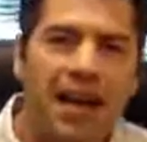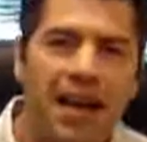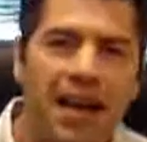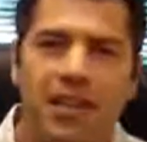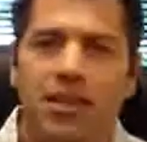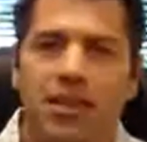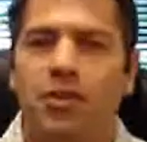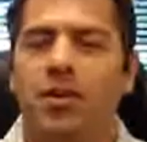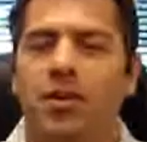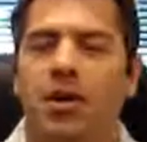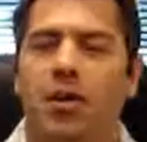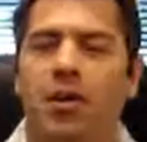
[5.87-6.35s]
How
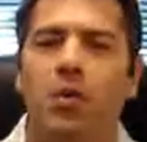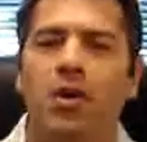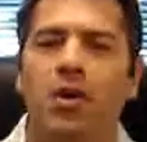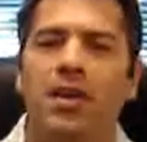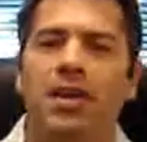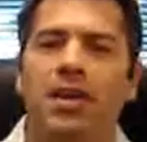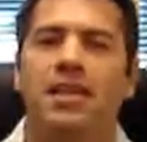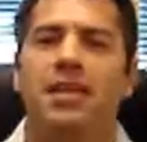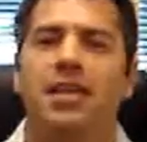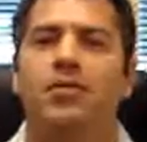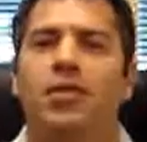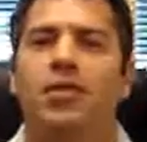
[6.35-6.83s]
you doing? I
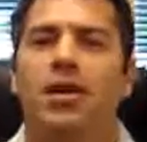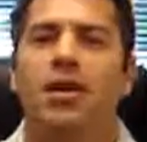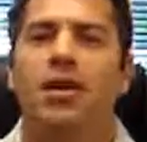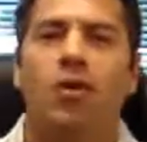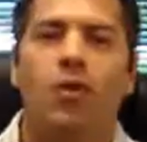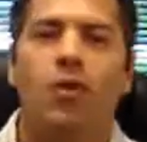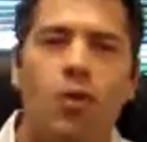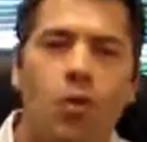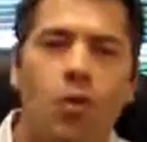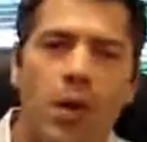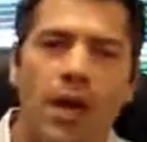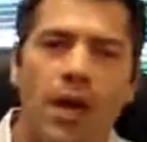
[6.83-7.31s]
wanted to give you a
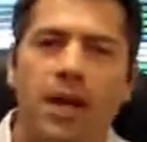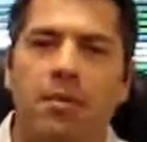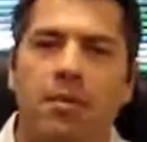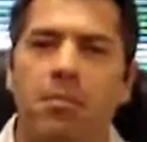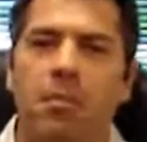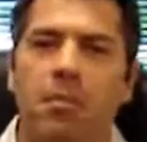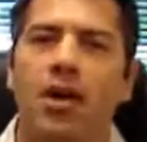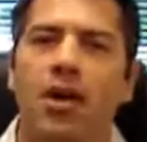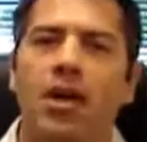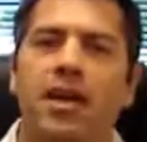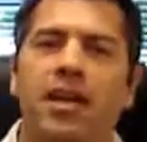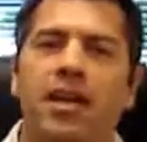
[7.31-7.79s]
quick
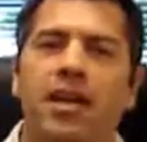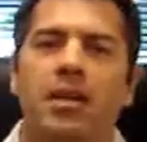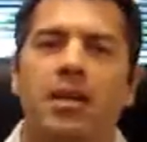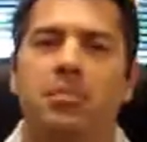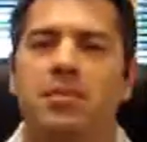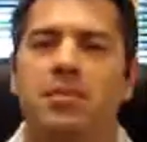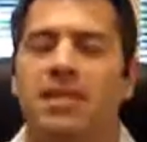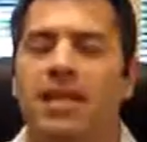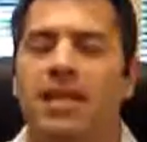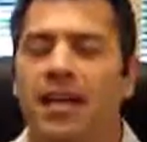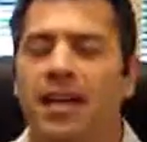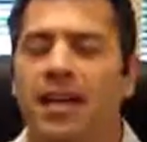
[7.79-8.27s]
market
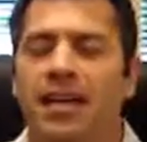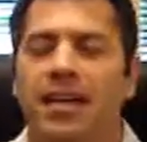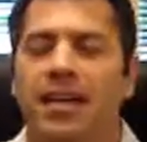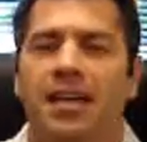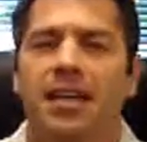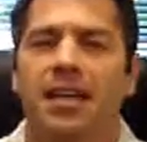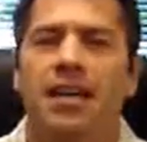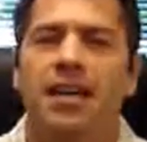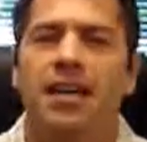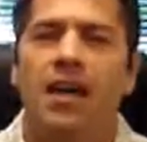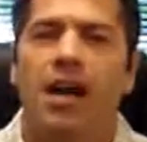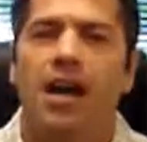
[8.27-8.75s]
update.
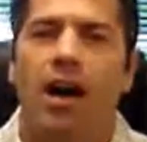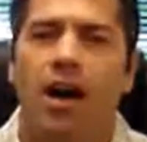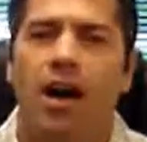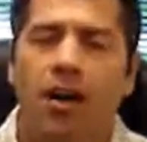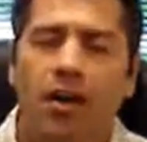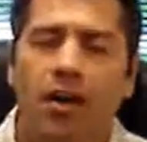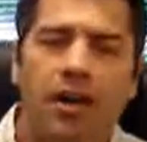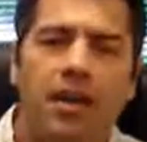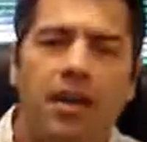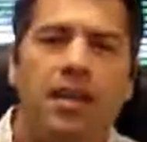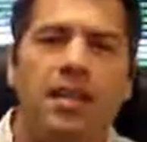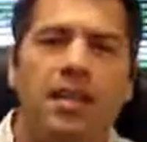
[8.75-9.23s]

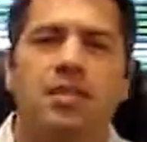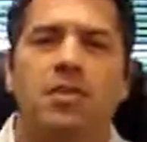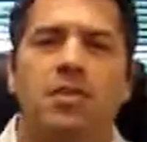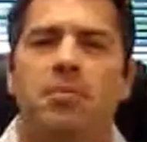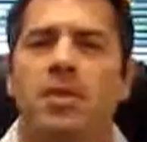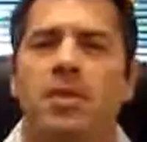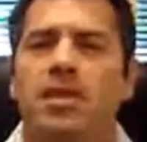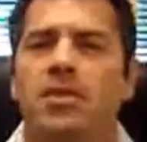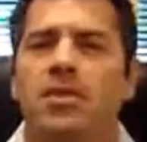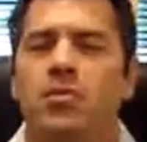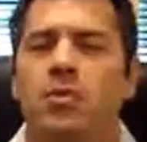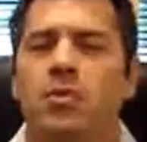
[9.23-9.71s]
Our
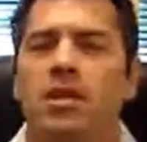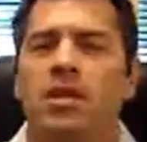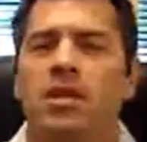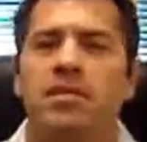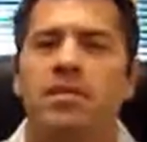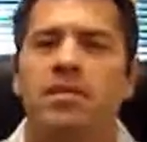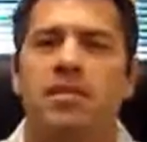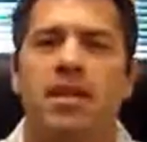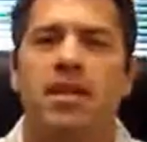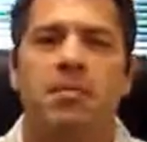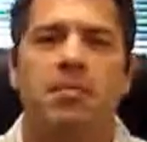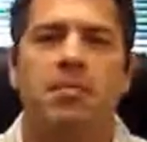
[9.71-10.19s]
Huntington Beach real
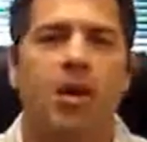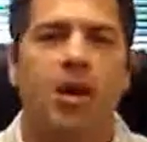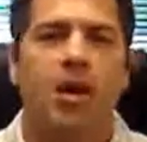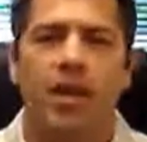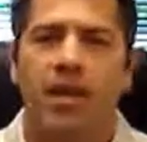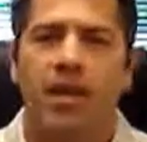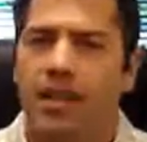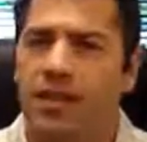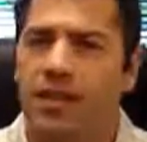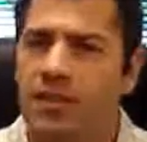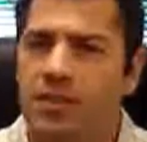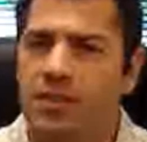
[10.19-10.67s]
estate
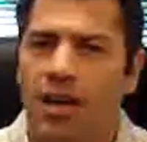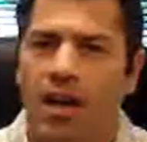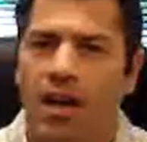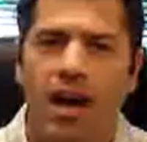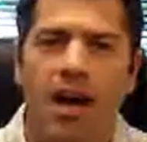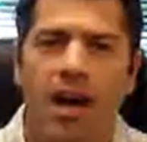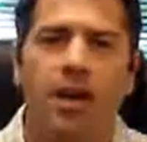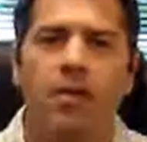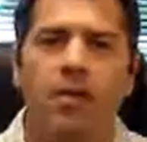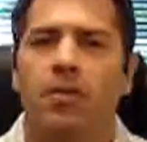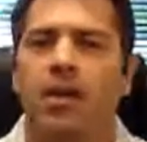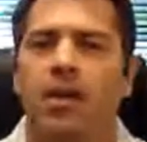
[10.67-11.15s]
market is
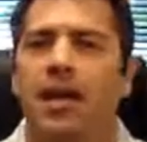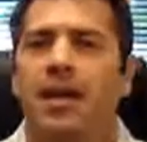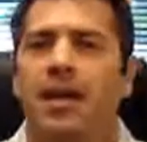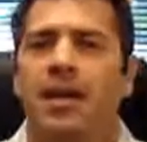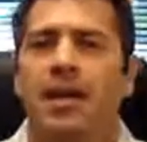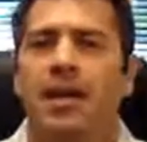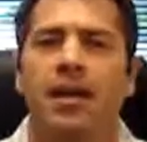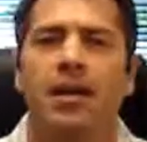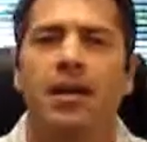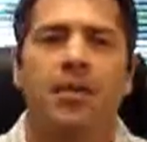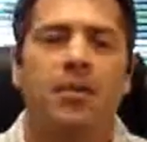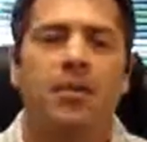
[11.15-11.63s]
hot
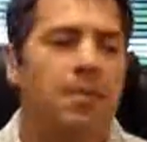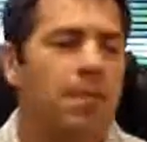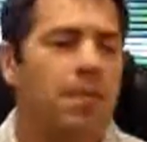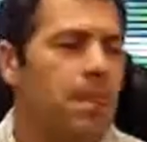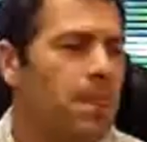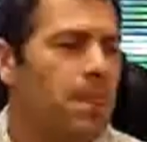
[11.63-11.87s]
right now.